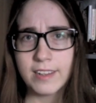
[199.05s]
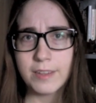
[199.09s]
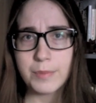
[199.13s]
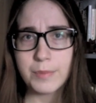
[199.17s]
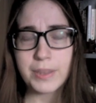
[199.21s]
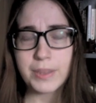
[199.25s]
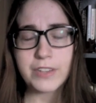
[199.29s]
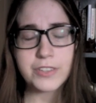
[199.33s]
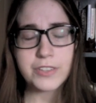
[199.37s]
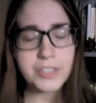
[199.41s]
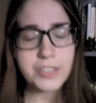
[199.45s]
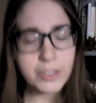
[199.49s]

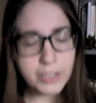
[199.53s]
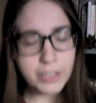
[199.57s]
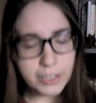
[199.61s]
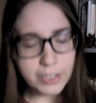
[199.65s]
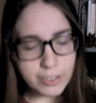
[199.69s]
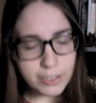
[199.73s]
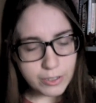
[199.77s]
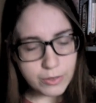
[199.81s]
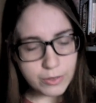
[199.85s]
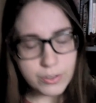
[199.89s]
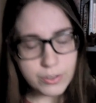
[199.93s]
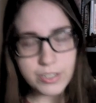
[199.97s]
But there's still a
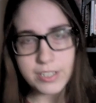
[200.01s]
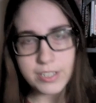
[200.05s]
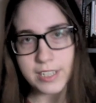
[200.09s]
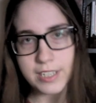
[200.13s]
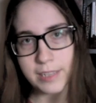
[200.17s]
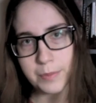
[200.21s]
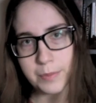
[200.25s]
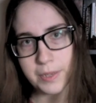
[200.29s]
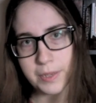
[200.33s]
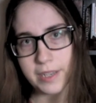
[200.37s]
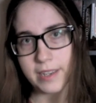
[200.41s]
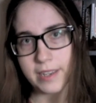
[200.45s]
huge
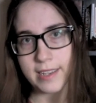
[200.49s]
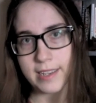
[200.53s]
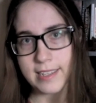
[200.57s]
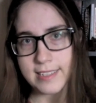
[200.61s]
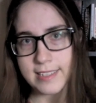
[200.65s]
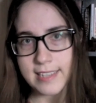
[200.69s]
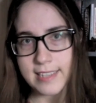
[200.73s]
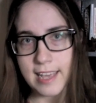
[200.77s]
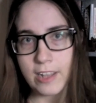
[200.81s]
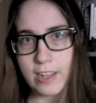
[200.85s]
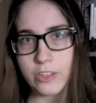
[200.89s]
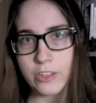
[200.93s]
stigma
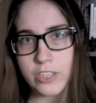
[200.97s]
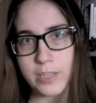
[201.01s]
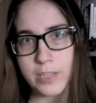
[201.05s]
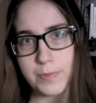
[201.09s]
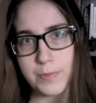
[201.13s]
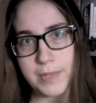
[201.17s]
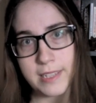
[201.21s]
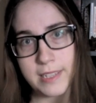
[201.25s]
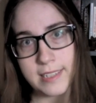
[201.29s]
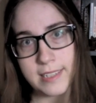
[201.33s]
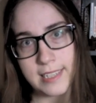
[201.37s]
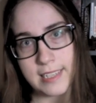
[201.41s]
against the
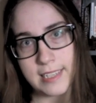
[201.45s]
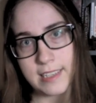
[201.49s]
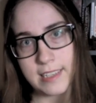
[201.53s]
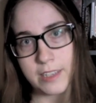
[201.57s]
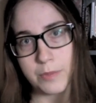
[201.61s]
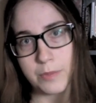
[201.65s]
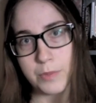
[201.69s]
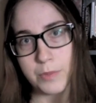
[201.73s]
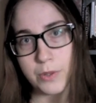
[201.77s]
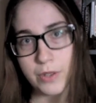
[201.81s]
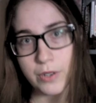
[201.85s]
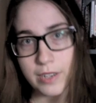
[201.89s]
LGBT
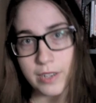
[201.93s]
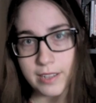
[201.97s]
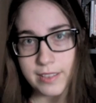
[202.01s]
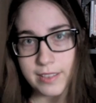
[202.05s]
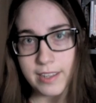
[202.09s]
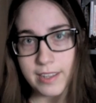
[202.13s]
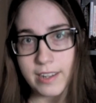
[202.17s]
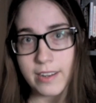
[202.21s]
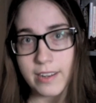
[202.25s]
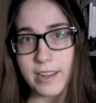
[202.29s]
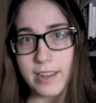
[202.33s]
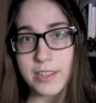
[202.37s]
community
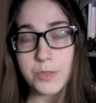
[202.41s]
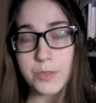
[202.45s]
there,